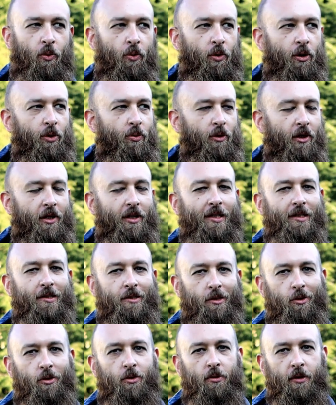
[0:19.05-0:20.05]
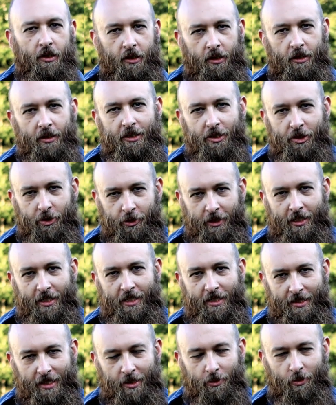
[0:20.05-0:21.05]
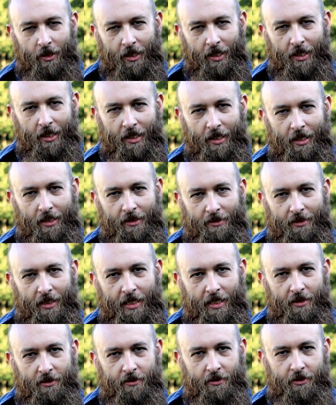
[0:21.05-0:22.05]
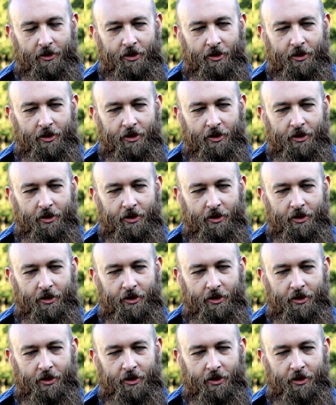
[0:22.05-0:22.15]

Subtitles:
what we're gonna do with all the trees that we're gonna cut down.